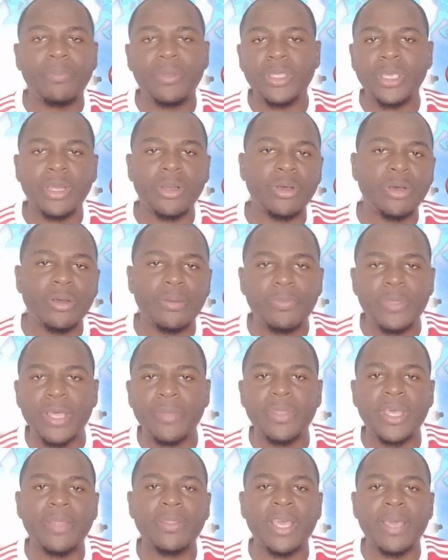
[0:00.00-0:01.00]

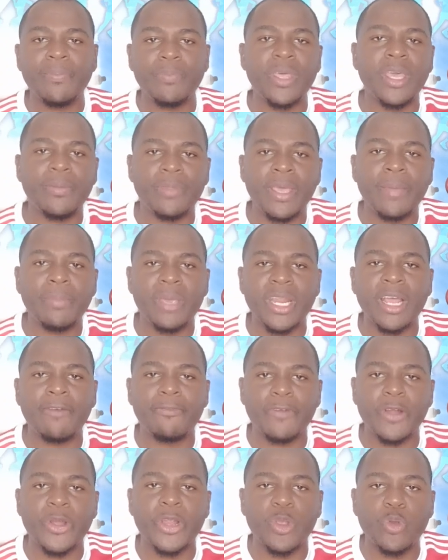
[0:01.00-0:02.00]
they made
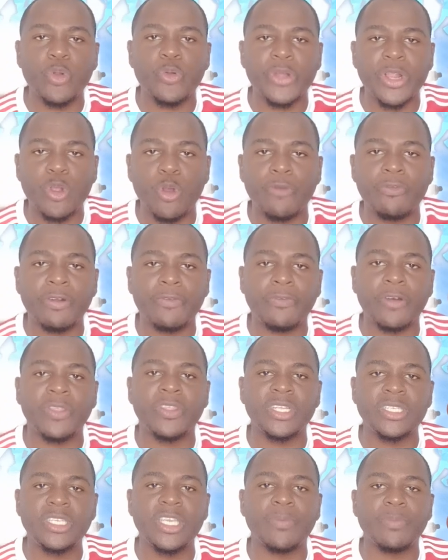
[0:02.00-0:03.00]
a very good recovery
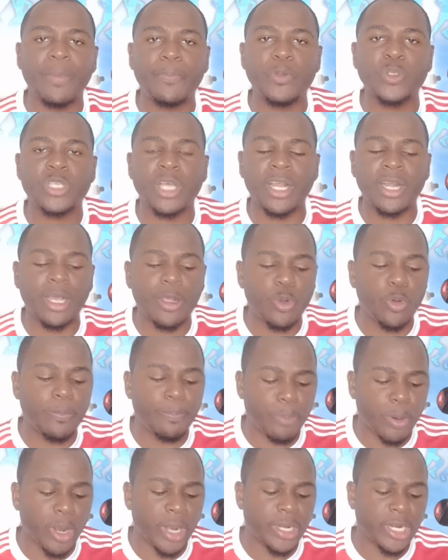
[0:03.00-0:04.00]
for the team. They put on a
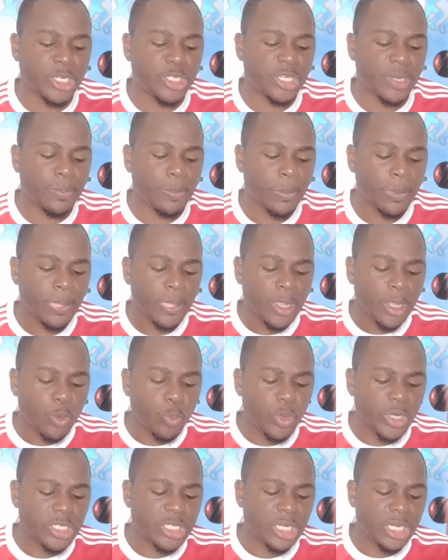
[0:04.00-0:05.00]
good partnership,
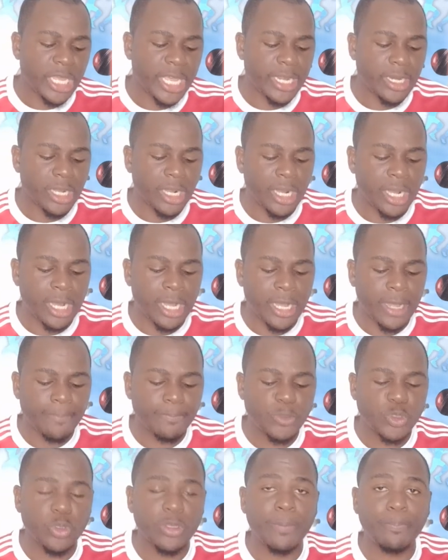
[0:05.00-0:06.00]
which led
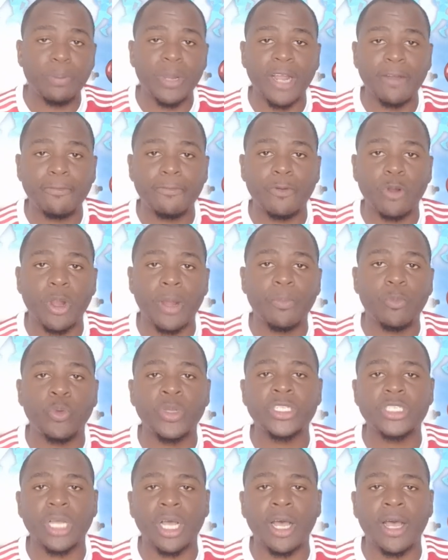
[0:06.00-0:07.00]
to the
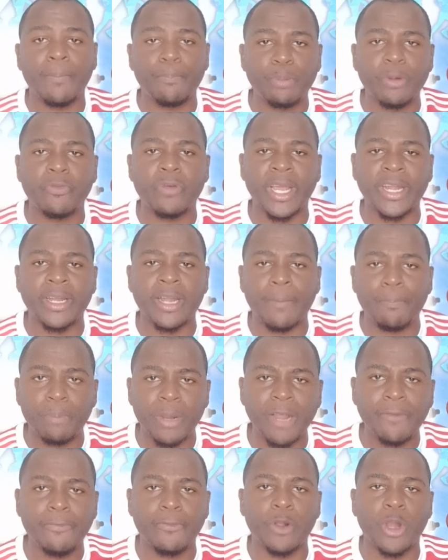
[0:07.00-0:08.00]
platform, which provided a
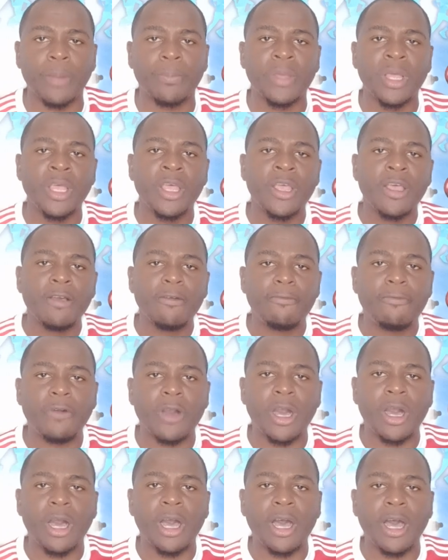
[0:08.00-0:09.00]
platform
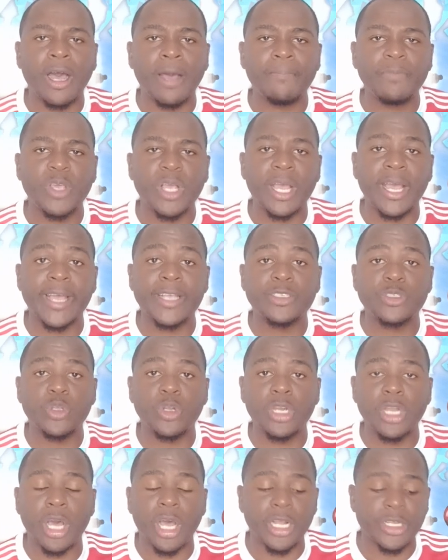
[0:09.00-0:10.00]
for the guys
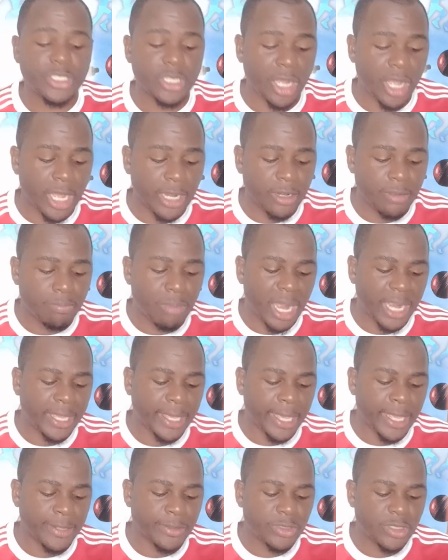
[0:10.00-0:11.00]
to launch at the
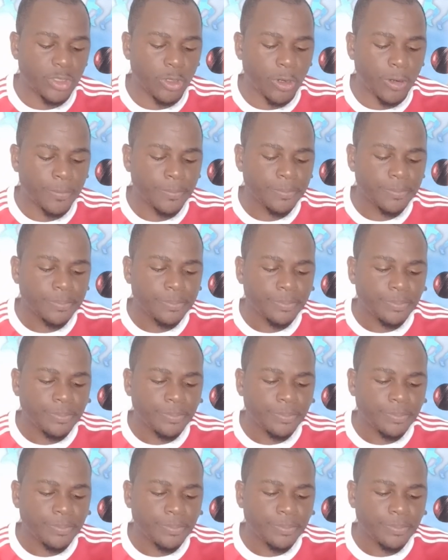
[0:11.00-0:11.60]
back end. So